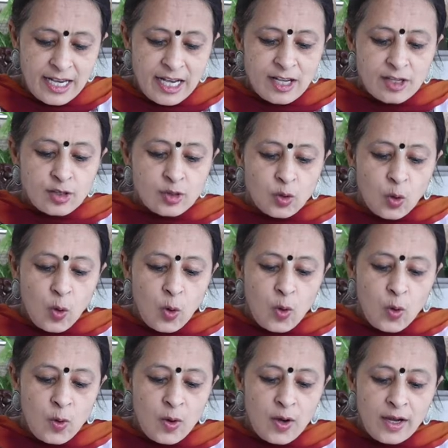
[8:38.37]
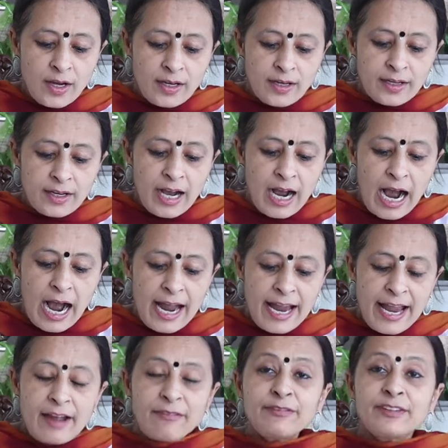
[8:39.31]
So I
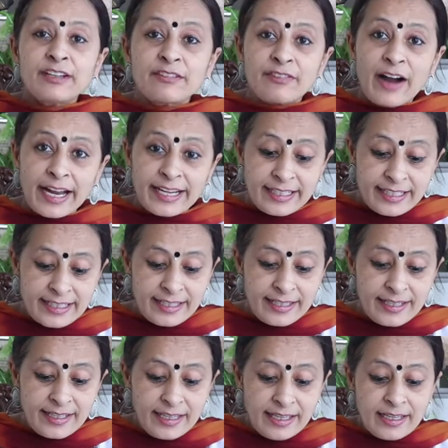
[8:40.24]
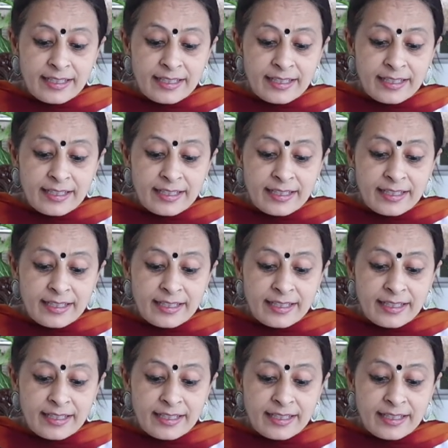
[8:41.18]
have divided